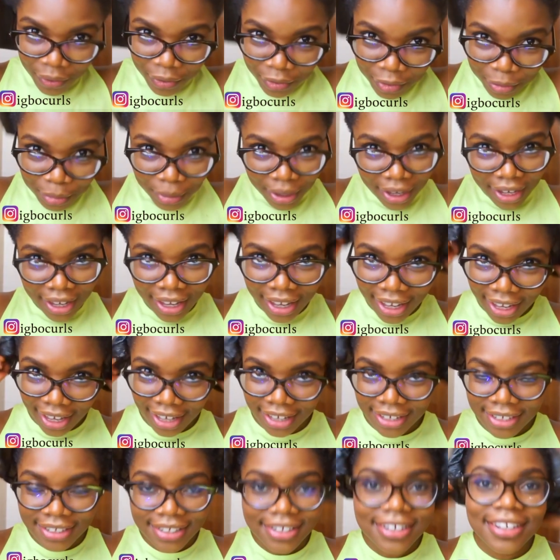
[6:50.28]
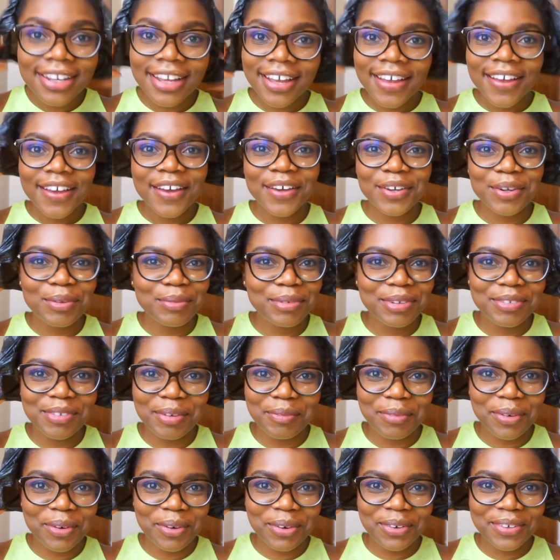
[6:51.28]
over my head. I don't believe
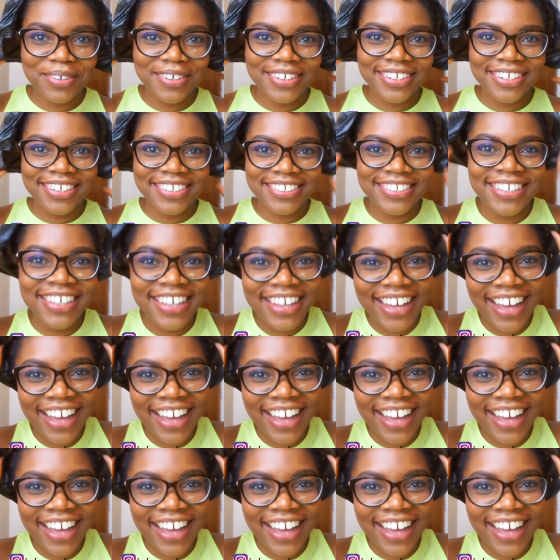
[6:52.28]
I'm recording this.